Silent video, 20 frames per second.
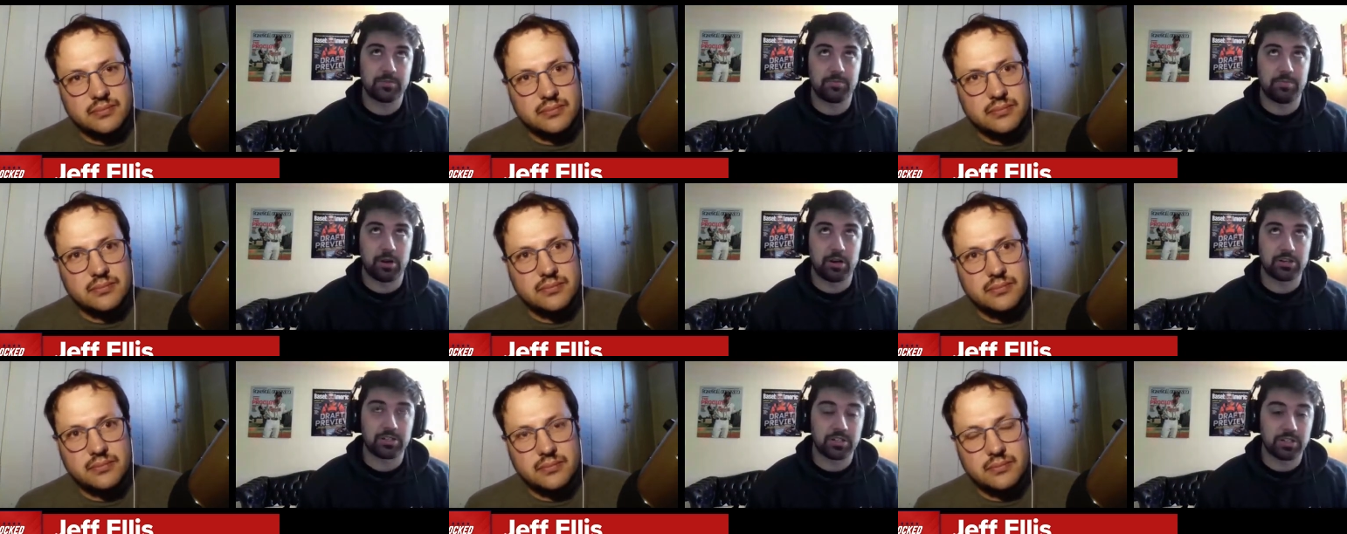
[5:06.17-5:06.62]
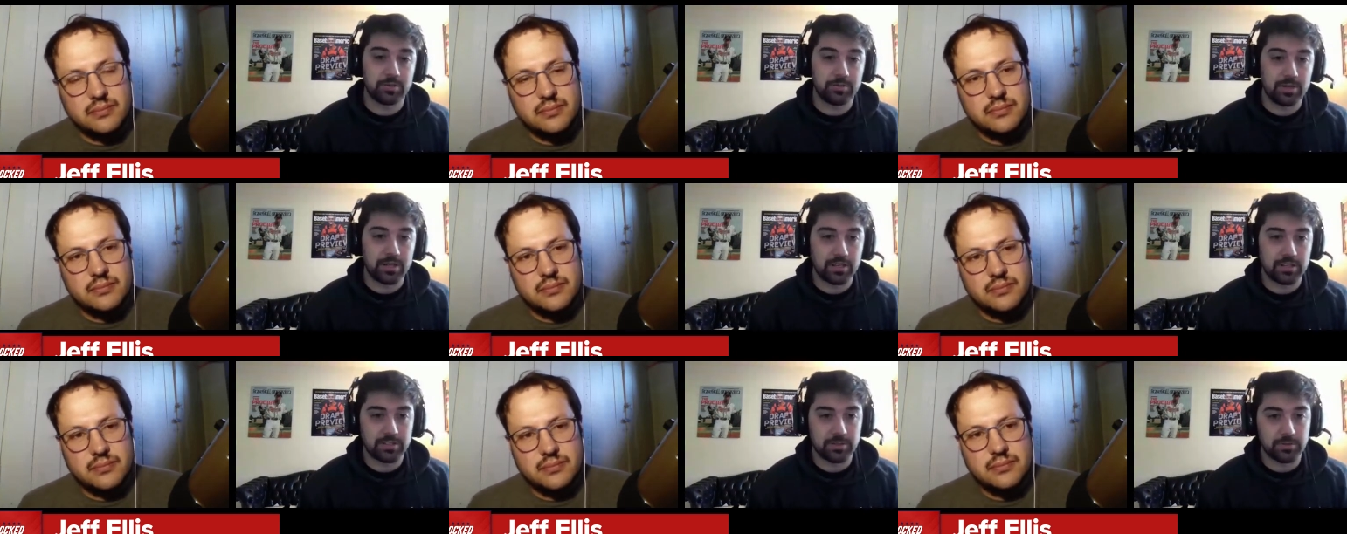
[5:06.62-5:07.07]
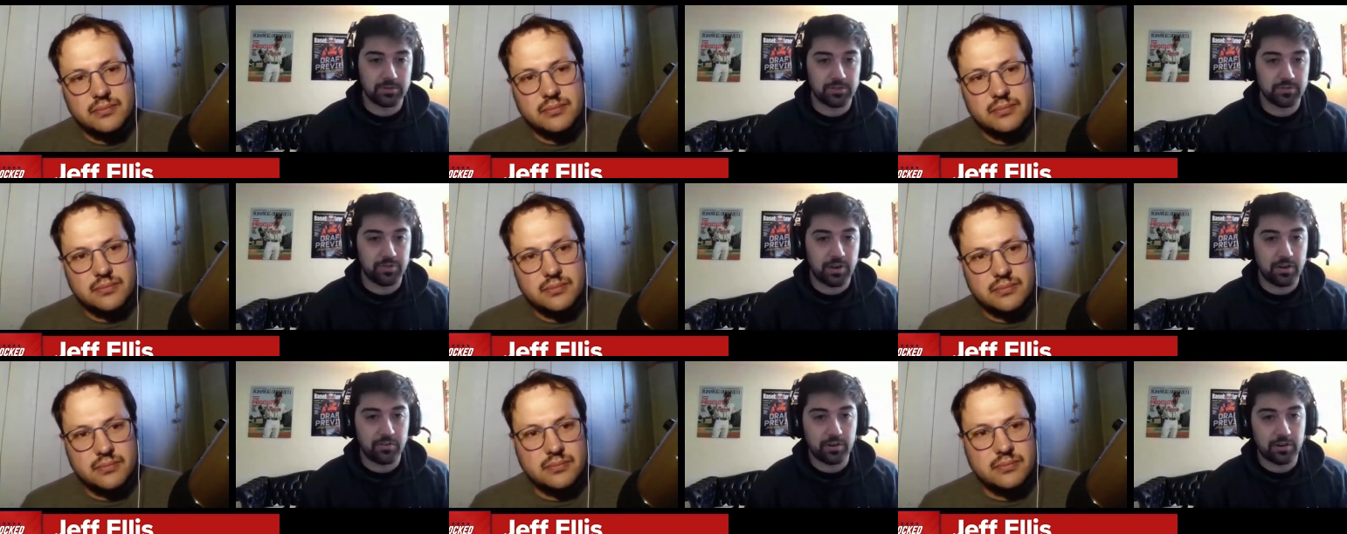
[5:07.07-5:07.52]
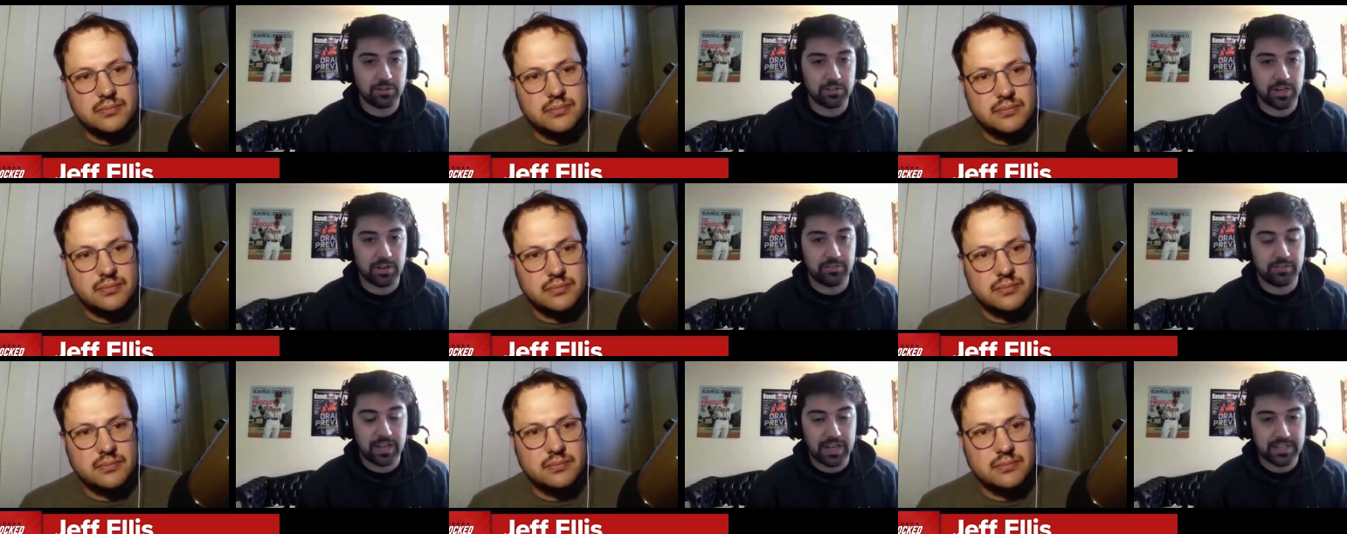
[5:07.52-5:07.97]
Speaker 1: partially because it was a five round
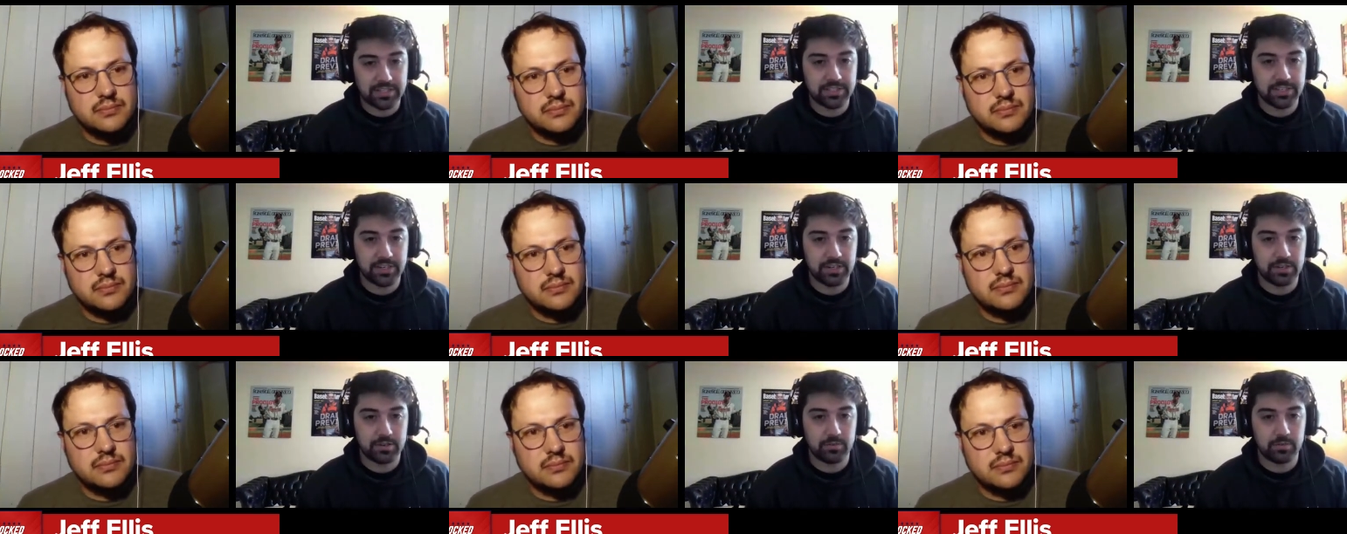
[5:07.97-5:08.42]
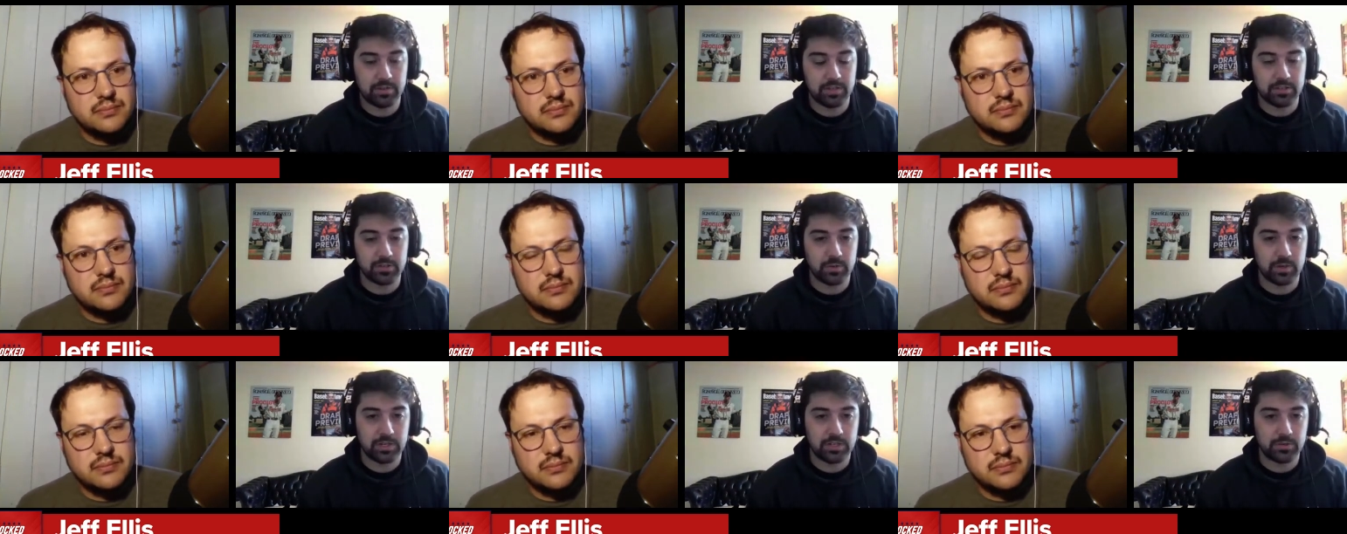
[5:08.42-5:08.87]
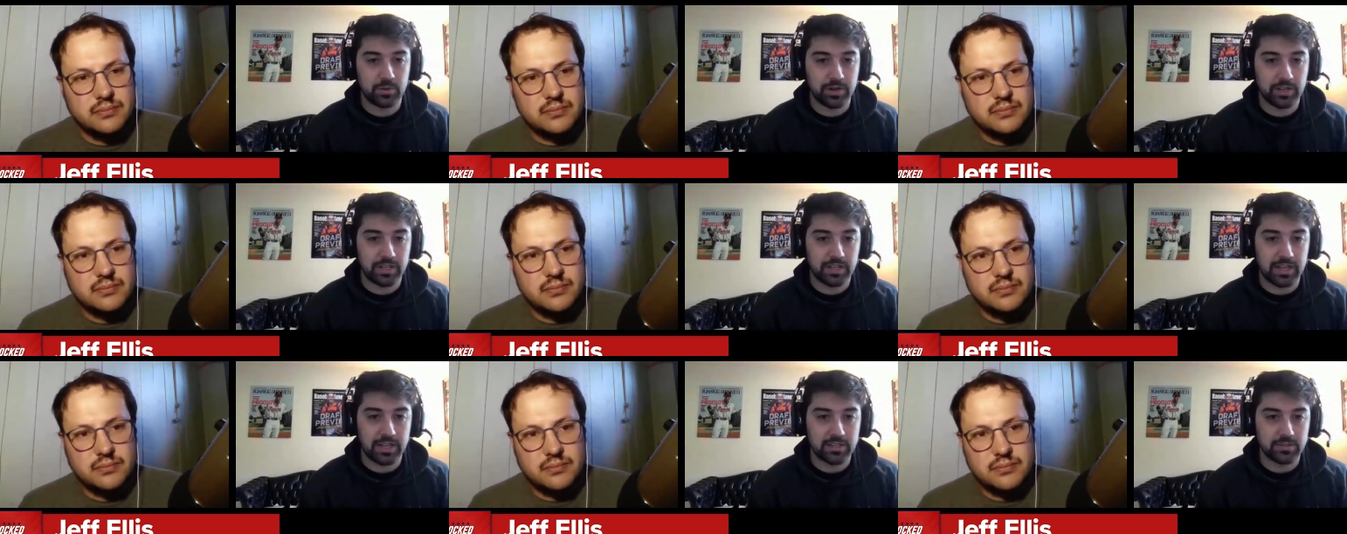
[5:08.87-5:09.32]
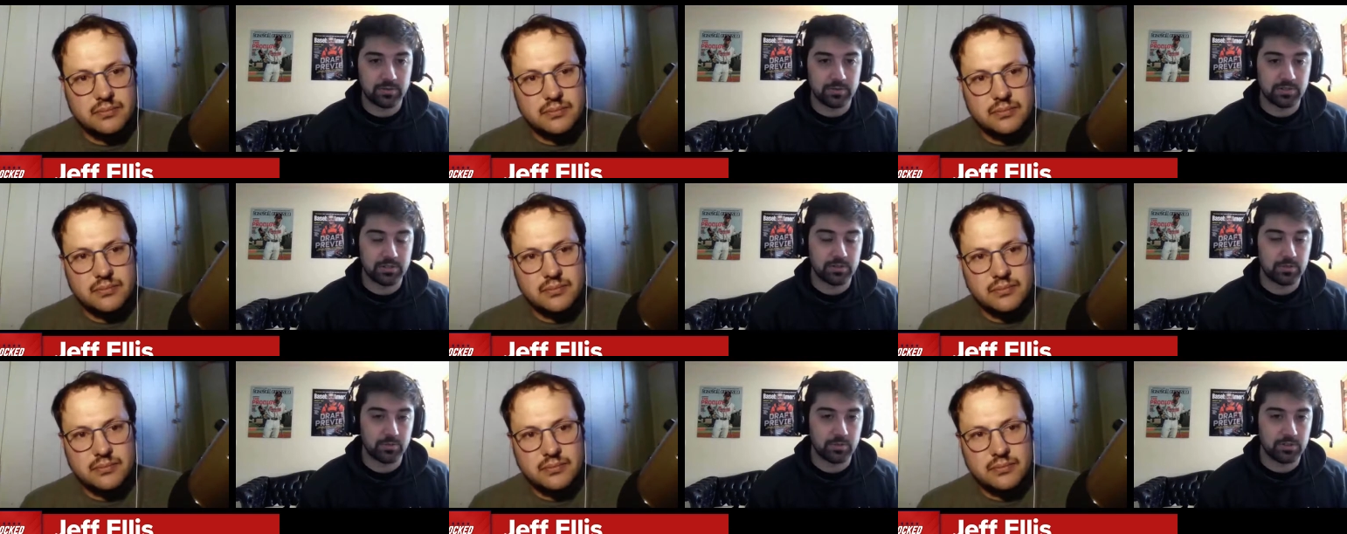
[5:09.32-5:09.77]
draft last year when the 2020 class
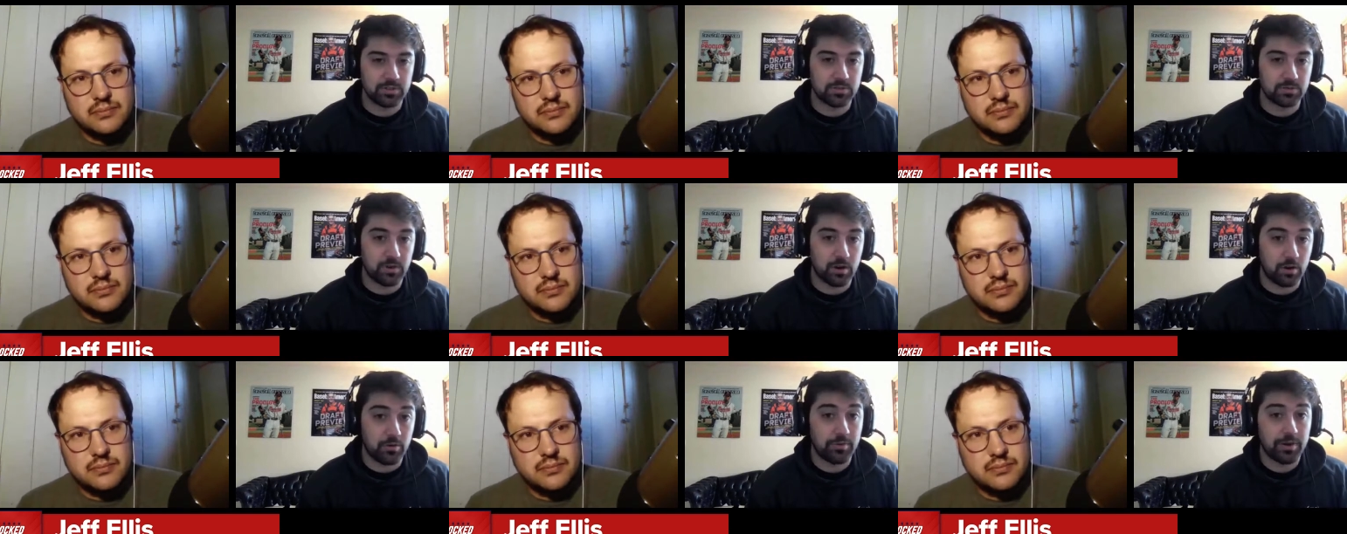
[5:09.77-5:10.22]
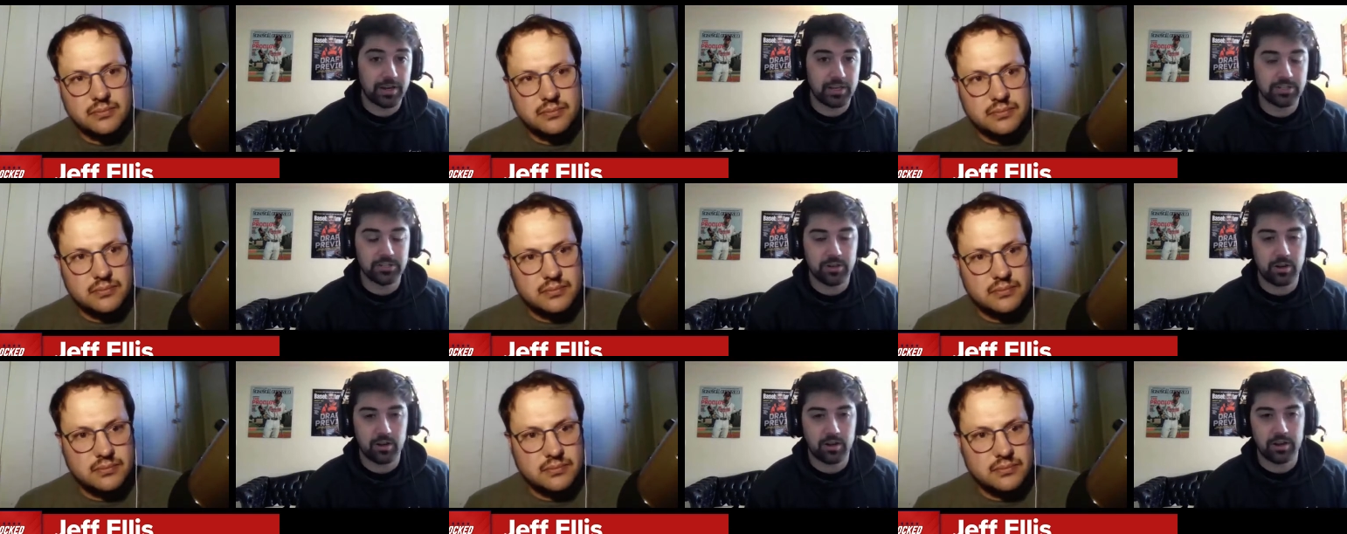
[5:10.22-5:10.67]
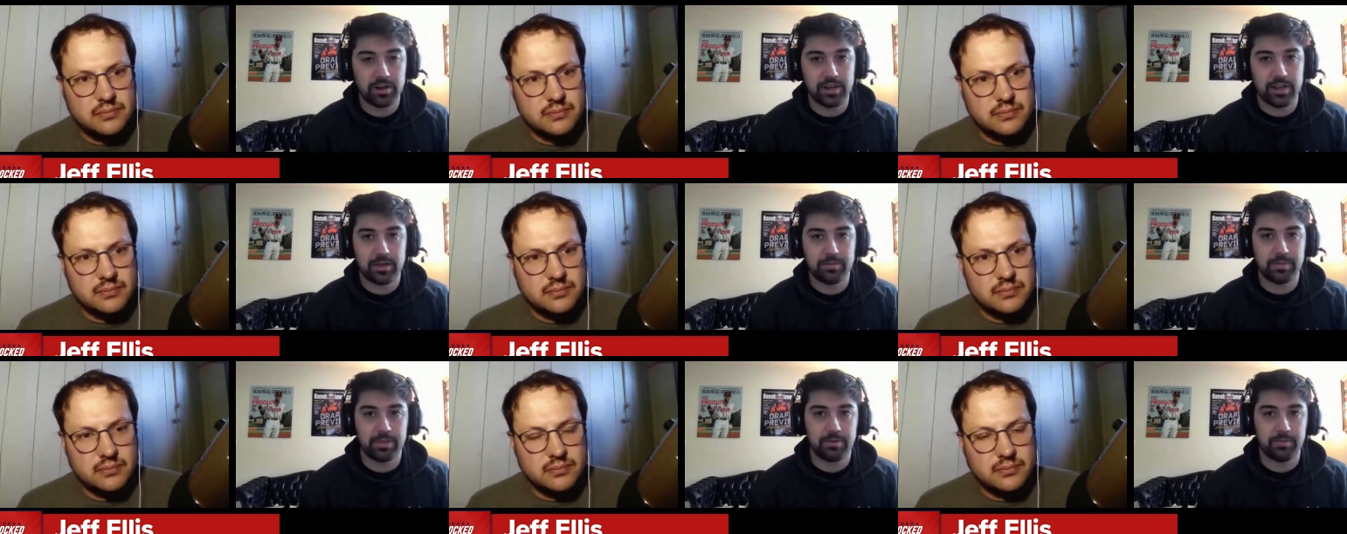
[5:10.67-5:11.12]
was was already strong on depth,